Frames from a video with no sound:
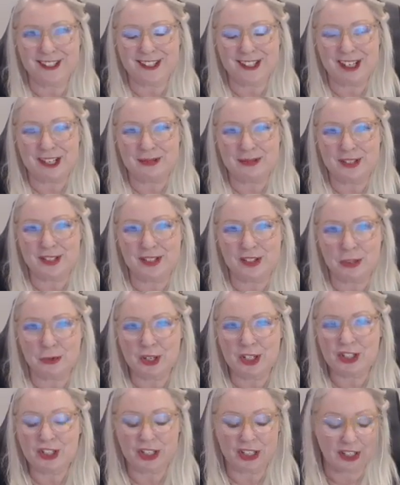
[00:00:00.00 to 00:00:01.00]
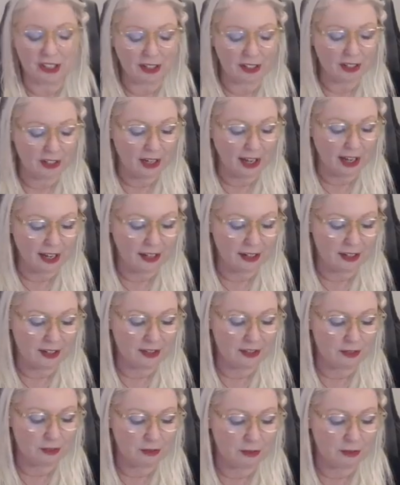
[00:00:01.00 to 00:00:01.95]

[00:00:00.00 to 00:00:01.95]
same situation, and